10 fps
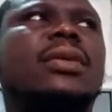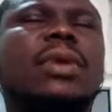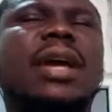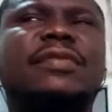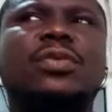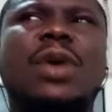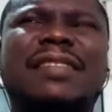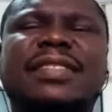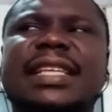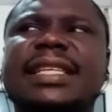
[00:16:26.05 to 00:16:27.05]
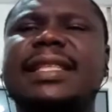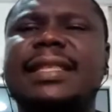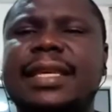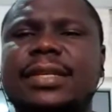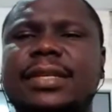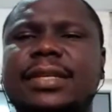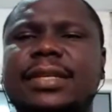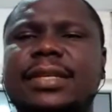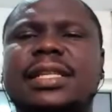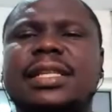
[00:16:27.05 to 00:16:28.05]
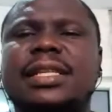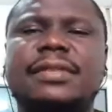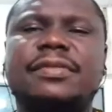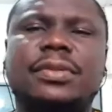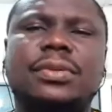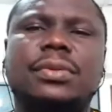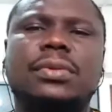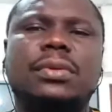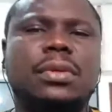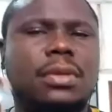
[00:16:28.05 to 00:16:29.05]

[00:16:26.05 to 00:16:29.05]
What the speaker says: We have to have certain things to be attractive to